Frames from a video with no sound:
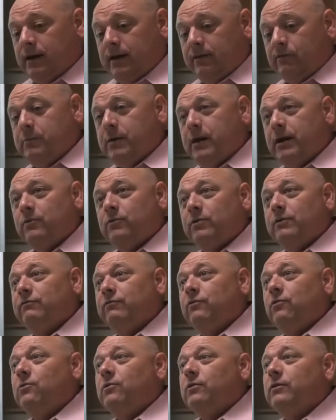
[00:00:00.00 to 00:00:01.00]
everybody
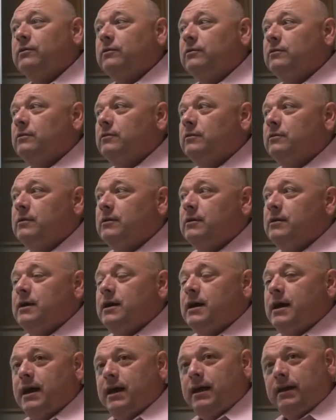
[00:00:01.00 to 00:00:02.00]
went forward
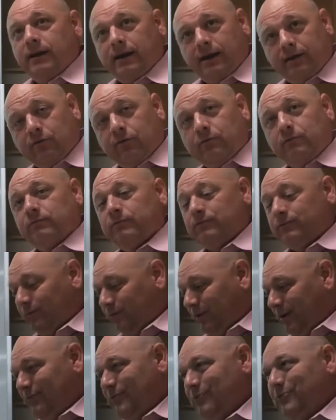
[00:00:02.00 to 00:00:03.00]
and every,
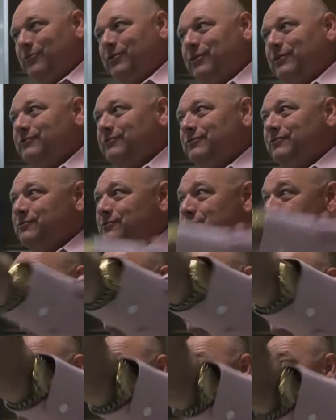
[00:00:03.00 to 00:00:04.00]
everyone
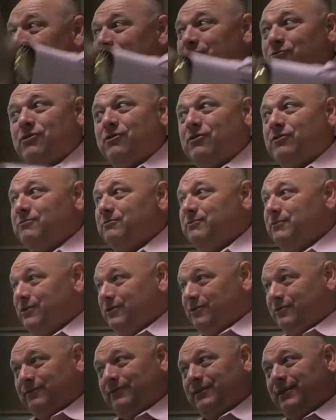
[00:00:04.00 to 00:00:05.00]
was in, welcome,
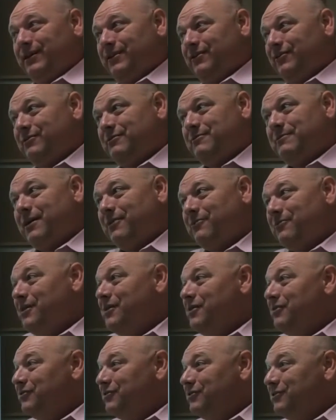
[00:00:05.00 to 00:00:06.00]
you know, enter into my
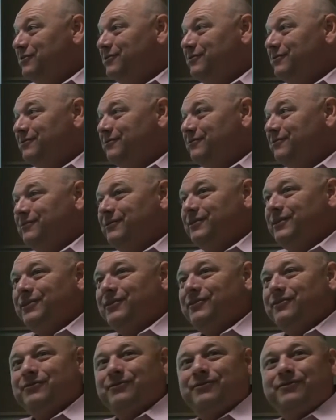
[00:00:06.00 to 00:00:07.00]
rest,
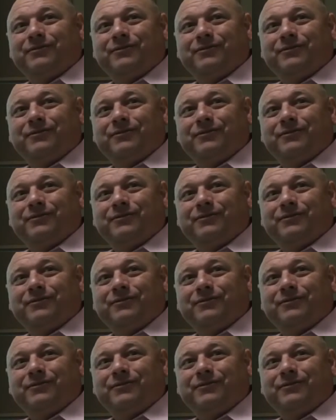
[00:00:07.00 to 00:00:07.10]
you know,